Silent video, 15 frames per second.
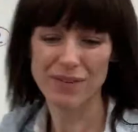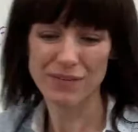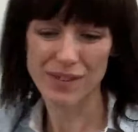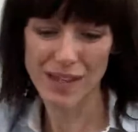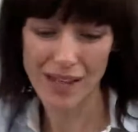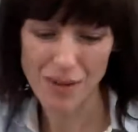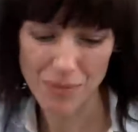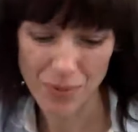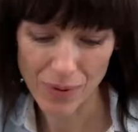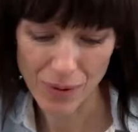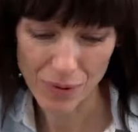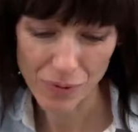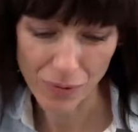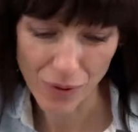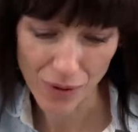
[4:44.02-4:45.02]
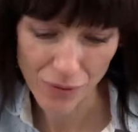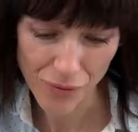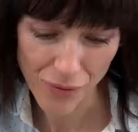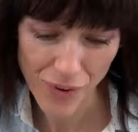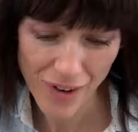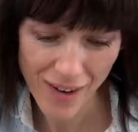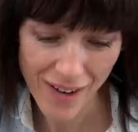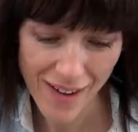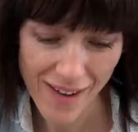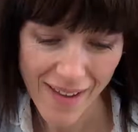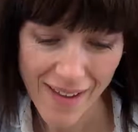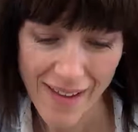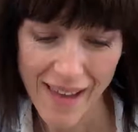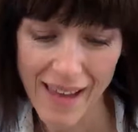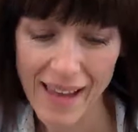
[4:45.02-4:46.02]
58.44,
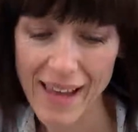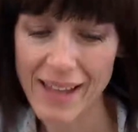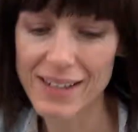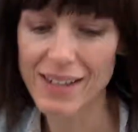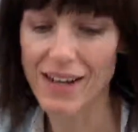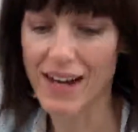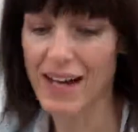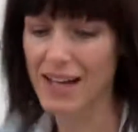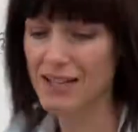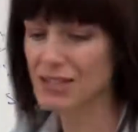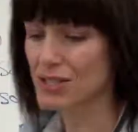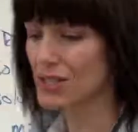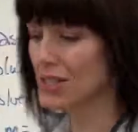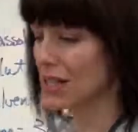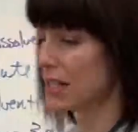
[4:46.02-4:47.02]
and our answer